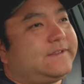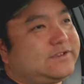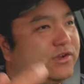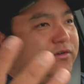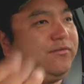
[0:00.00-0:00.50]

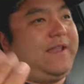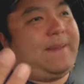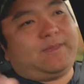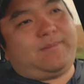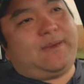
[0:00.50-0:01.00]
There's no
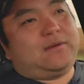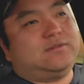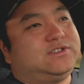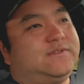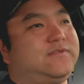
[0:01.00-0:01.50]
flappy
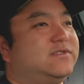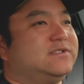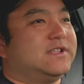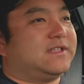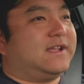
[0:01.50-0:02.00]
paddle
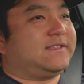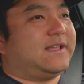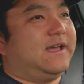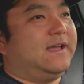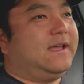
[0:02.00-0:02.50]
shifters, nothing like
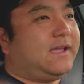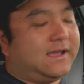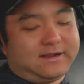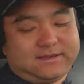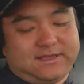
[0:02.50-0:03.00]
that.
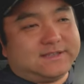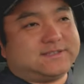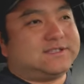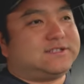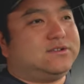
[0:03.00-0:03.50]
And now,
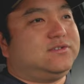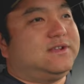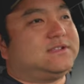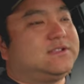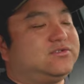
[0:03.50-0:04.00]
yes, I still do
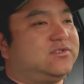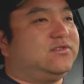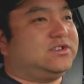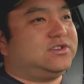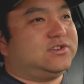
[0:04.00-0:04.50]
like the
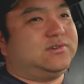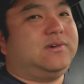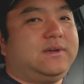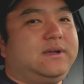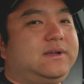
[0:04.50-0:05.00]
traditional
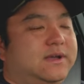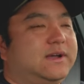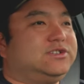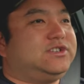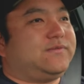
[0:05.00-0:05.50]

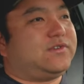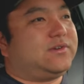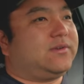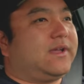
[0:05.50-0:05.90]
shifter.